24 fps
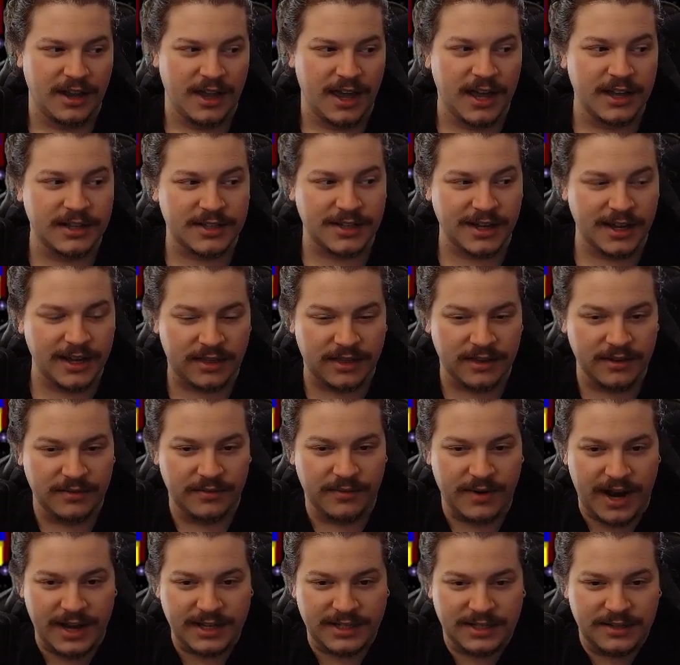It's like the
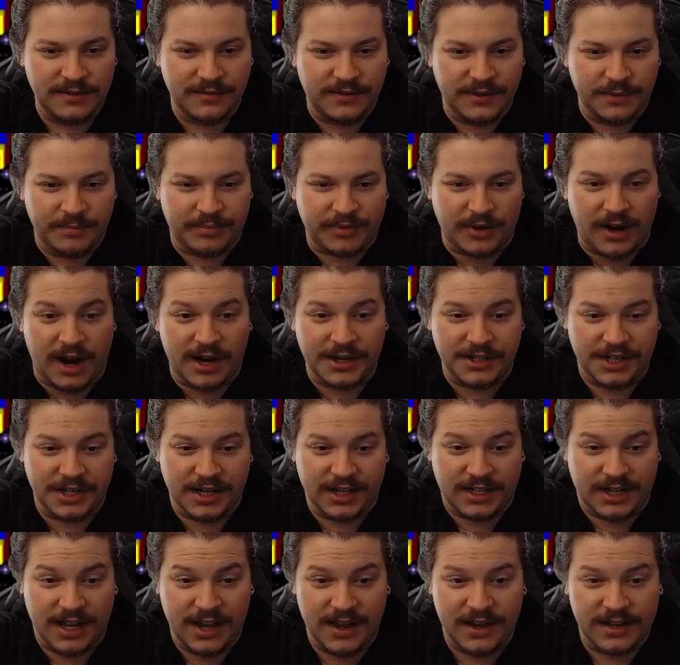rest of the
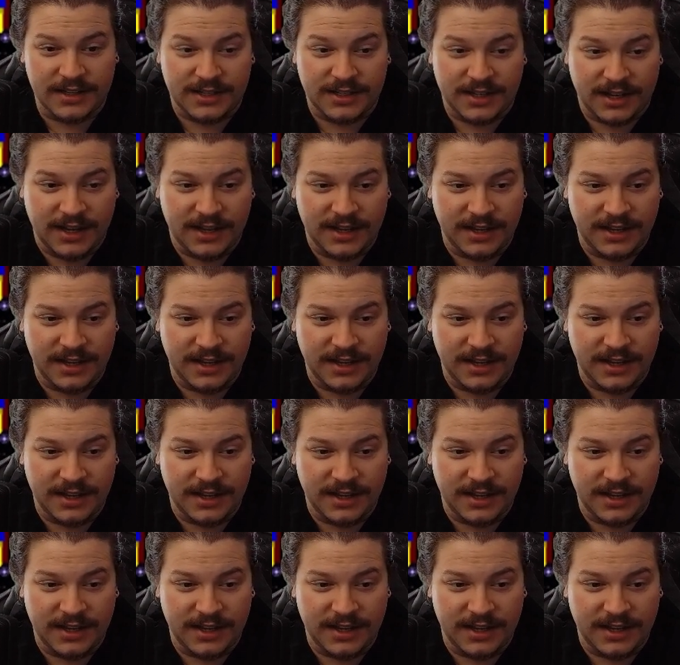project is.